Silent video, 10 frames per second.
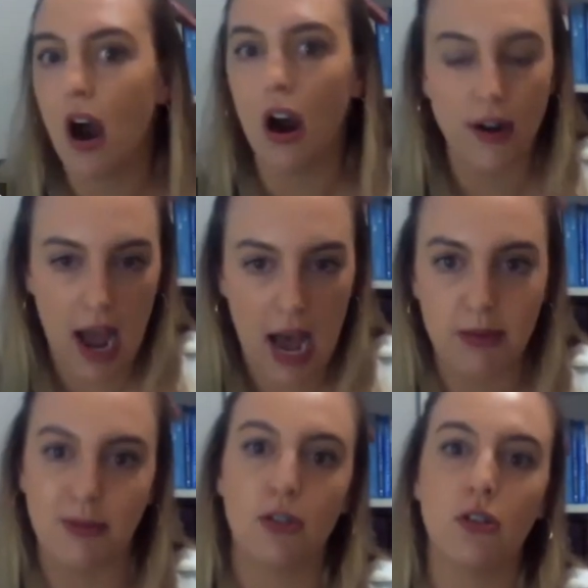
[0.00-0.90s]
are
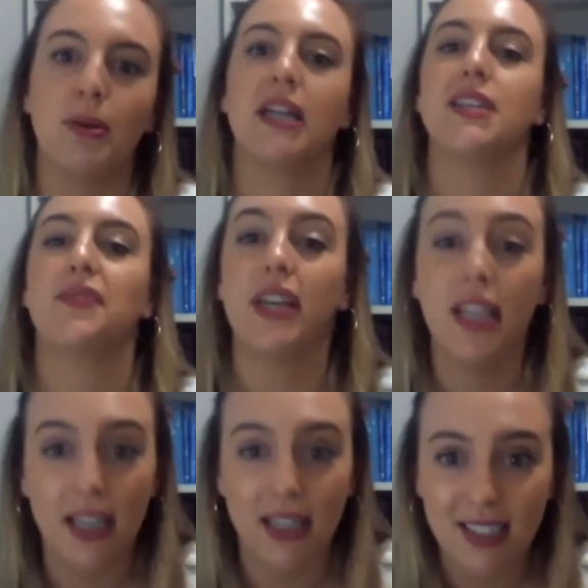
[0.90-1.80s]
inhabitable, or because of
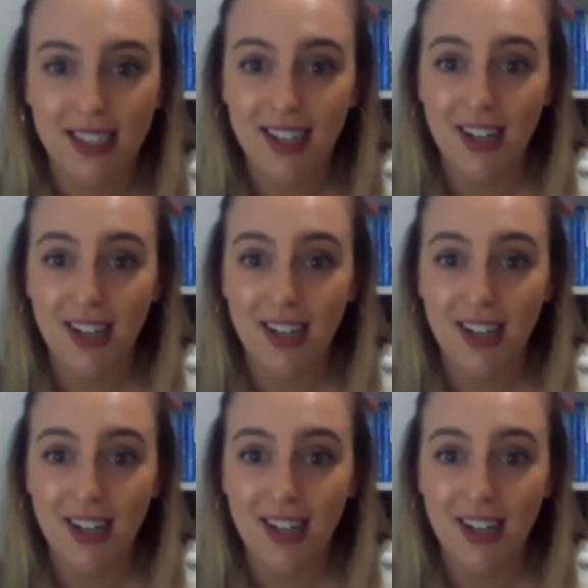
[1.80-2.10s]
heat,